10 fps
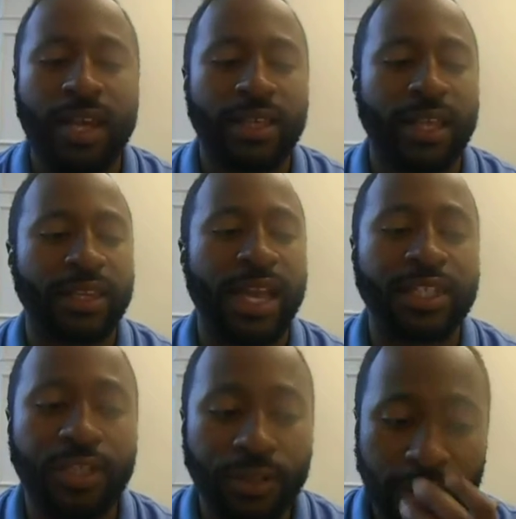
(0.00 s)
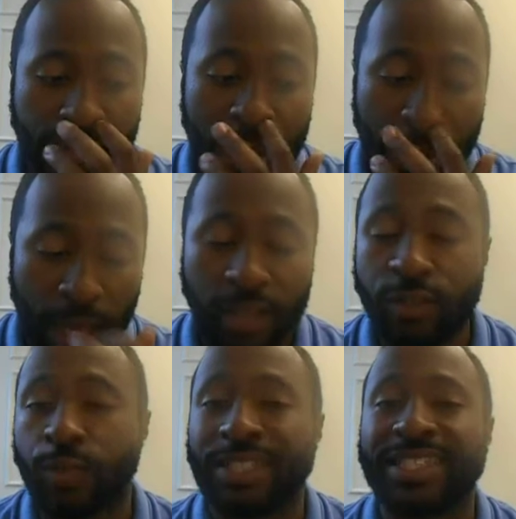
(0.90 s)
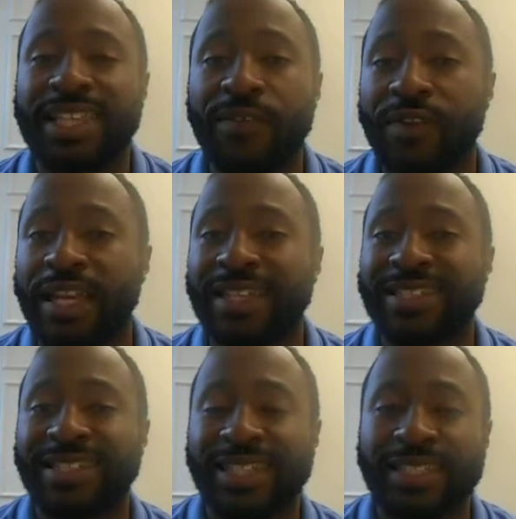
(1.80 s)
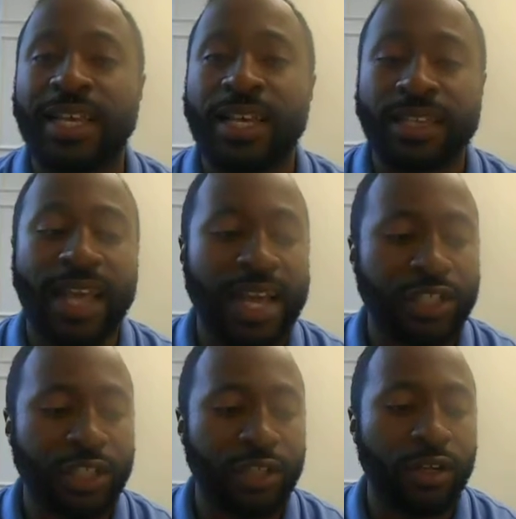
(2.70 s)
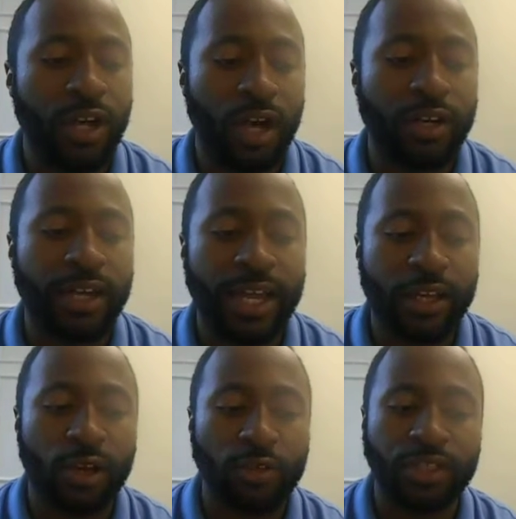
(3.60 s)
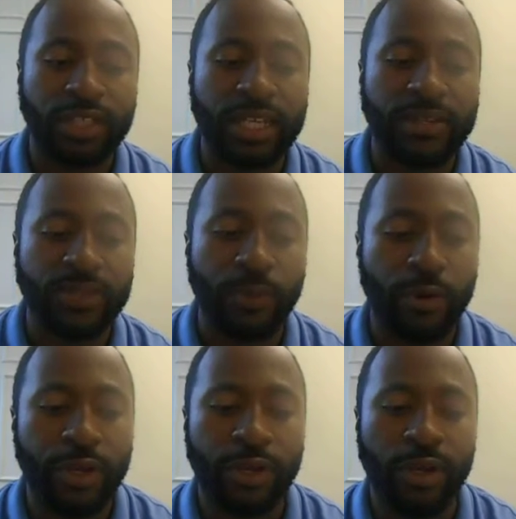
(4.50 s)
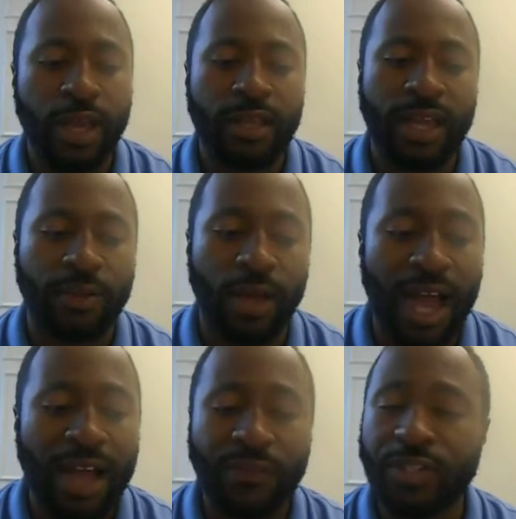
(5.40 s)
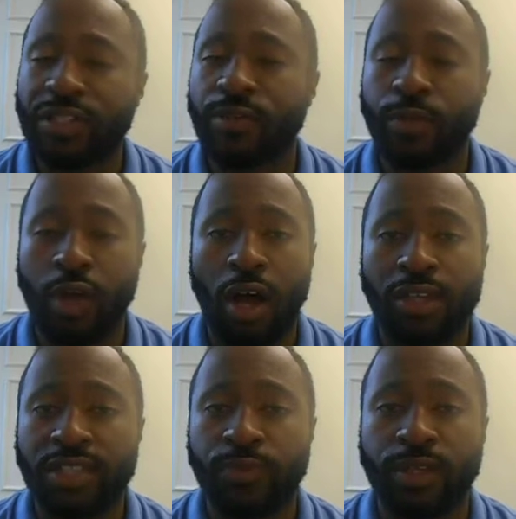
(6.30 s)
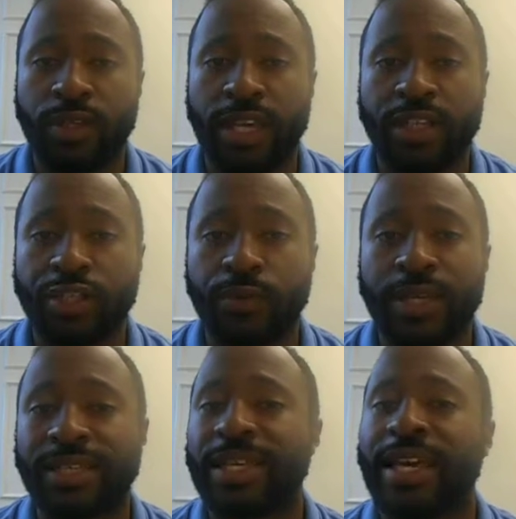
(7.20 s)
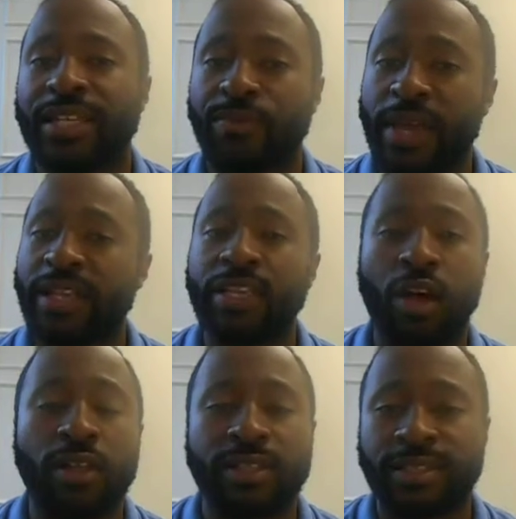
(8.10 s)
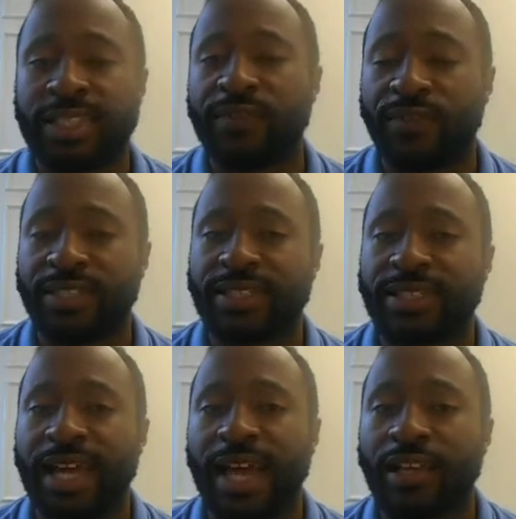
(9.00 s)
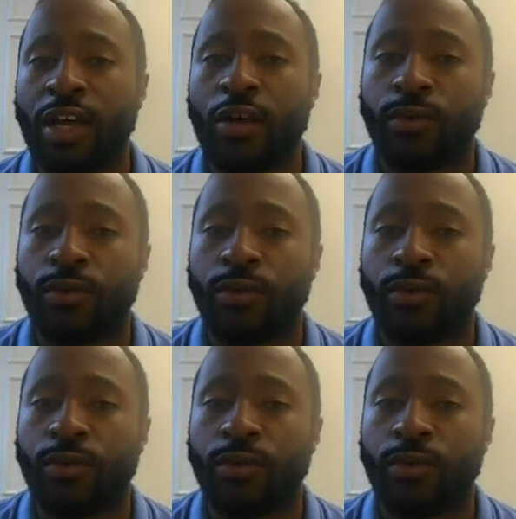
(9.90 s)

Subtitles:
Now last year, the Gamecocks went 7-6 last year under head coach Steve Spurrier. Now obviously, we all see what the issue is. It's mainly on the defensive side.